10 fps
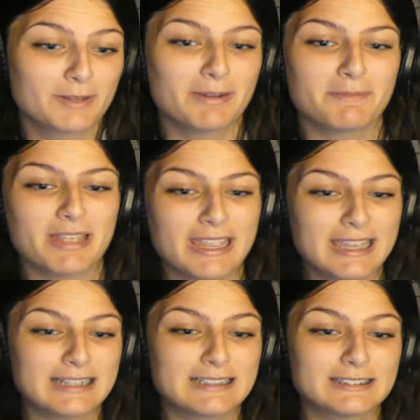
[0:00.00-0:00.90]
But I
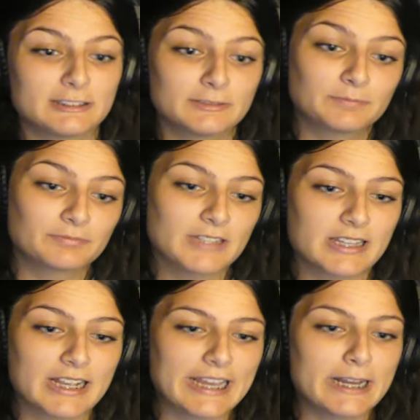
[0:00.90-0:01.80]
mean, it's
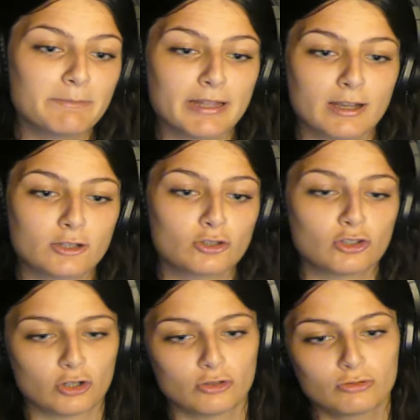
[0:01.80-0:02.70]
like I get it, but I also
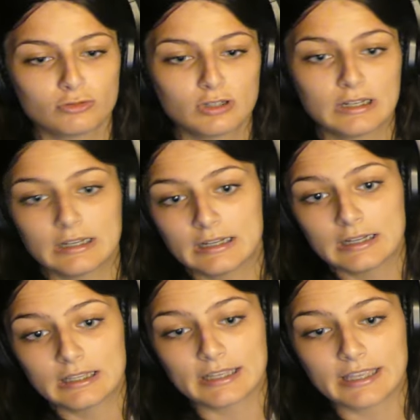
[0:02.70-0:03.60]
don't.
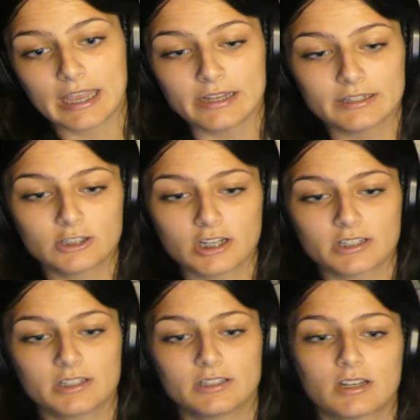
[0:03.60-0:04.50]
Like, yeah,
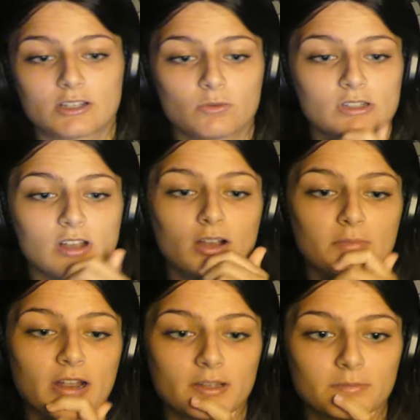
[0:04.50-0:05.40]
Jesse doesn't want to talk
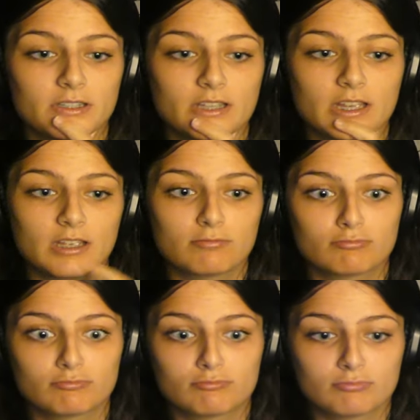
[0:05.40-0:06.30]
about it, but it's like
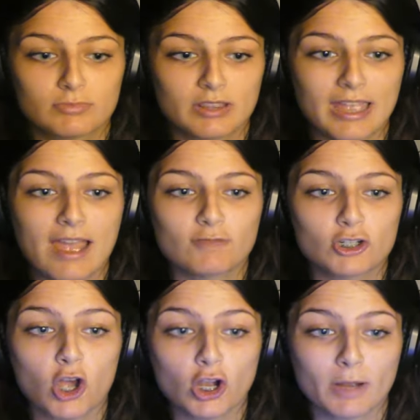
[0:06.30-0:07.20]
they have to
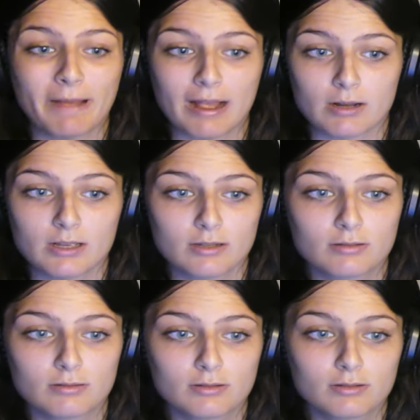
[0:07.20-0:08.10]
talk about it
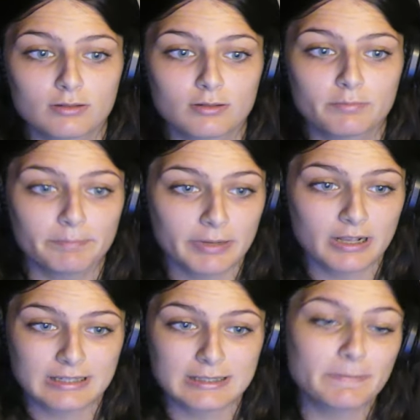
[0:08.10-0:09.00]

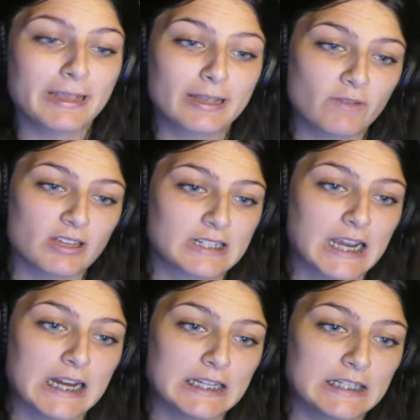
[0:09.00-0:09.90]
because it's being
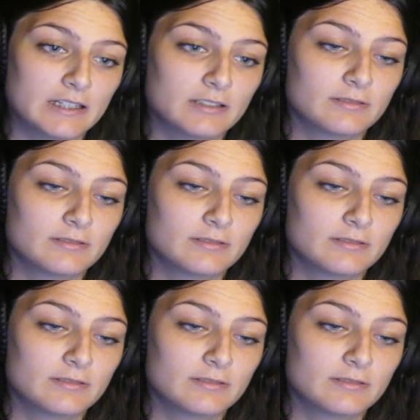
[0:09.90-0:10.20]
investigated.